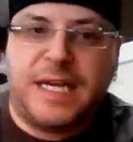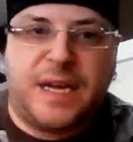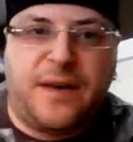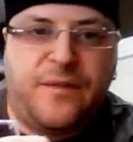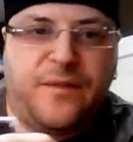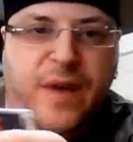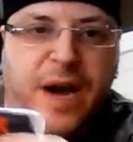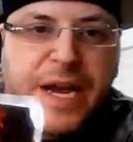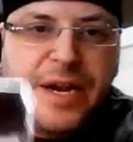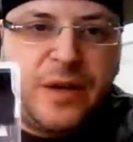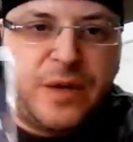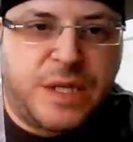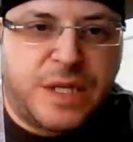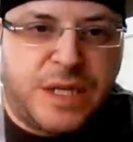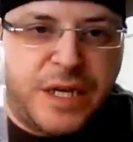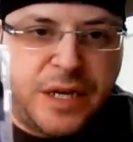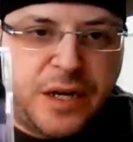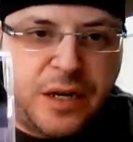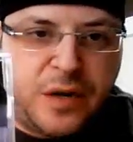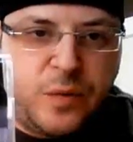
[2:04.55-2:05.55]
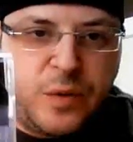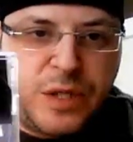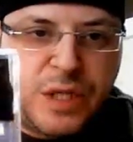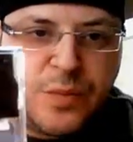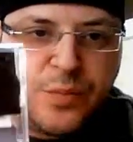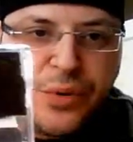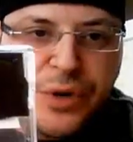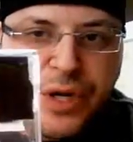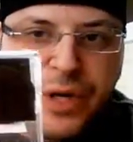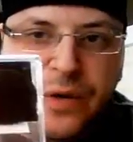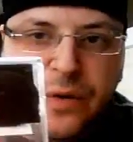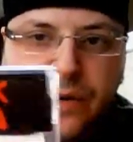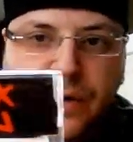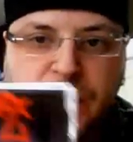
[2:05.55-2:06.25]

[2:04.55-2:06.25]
It's like a vinyl sticker, which is pretty